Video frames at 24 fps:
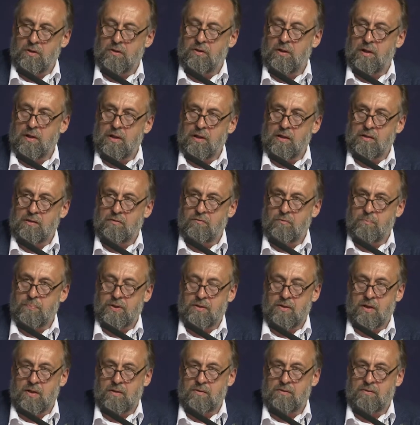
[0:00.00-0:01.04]
our
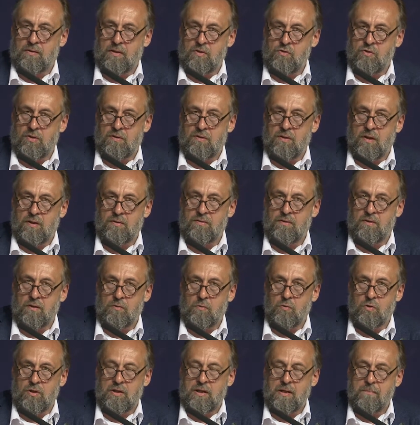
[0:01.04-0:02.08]
city
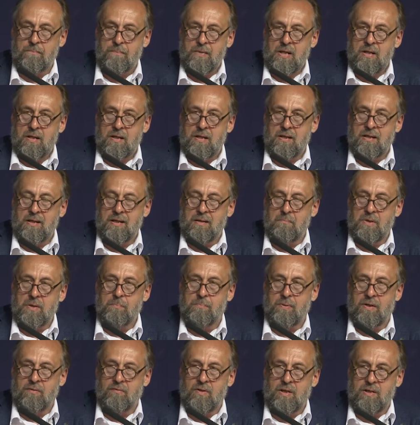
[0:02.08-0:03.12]
is well
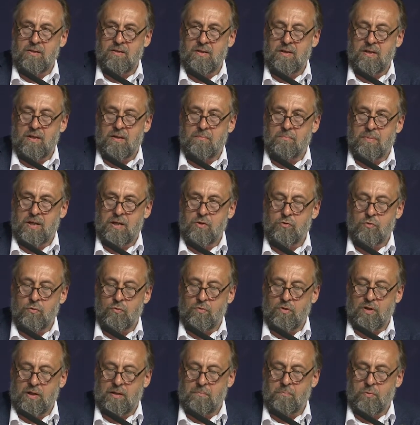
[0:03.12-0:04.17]
prepared
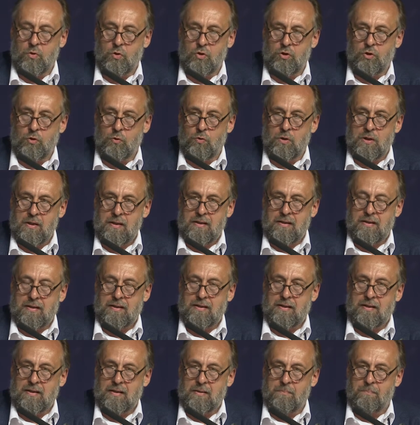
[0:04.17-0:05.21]
for
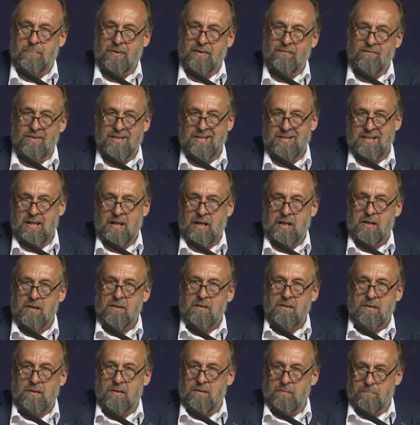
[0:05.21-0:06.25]
changes because we
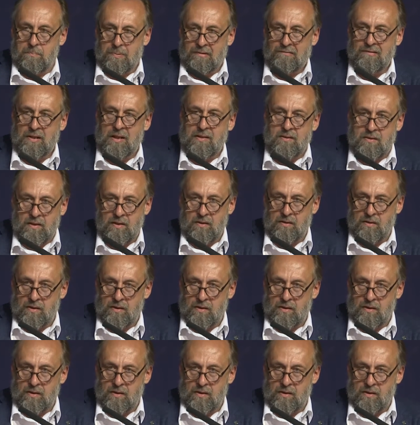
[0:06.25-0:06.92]
started